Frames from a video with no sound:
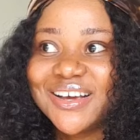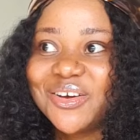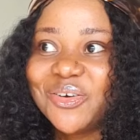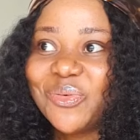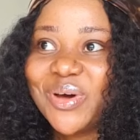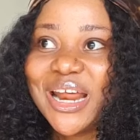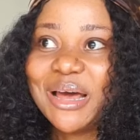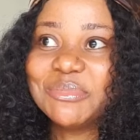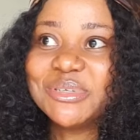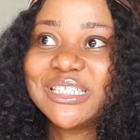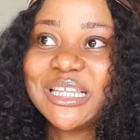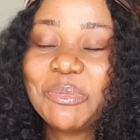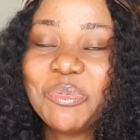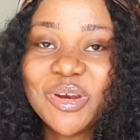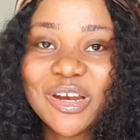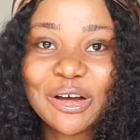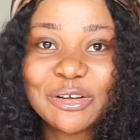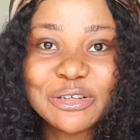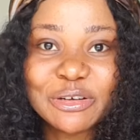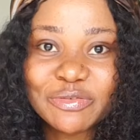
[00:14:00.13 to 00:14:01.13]
when I'm stepping
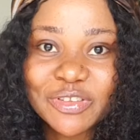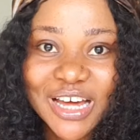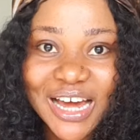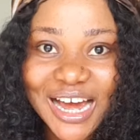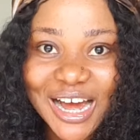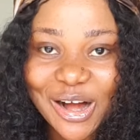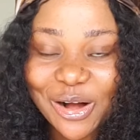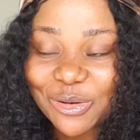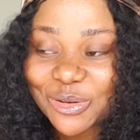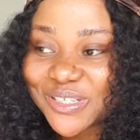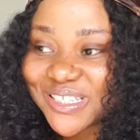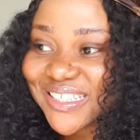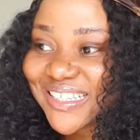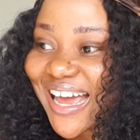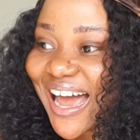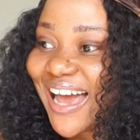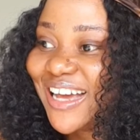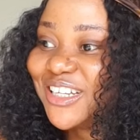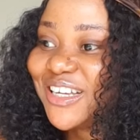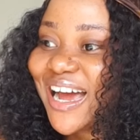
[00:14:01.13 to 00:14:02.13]
out of the house?
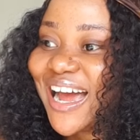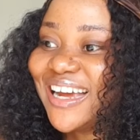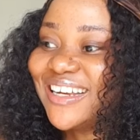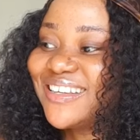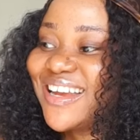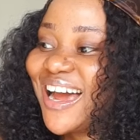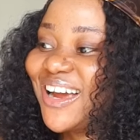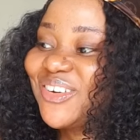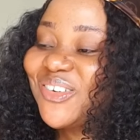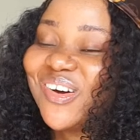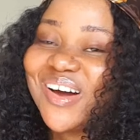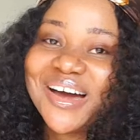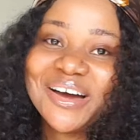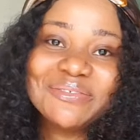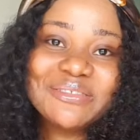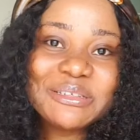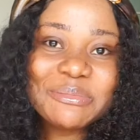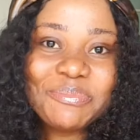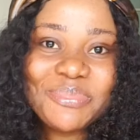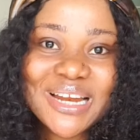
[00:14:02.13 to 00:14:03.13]
I don't
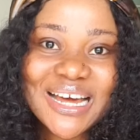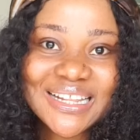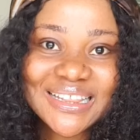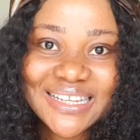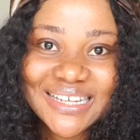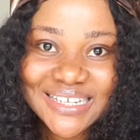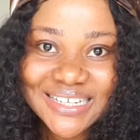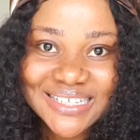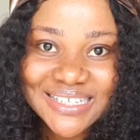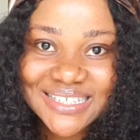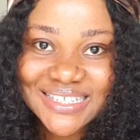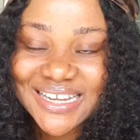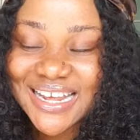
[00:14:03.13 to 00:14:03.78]
have to plan this.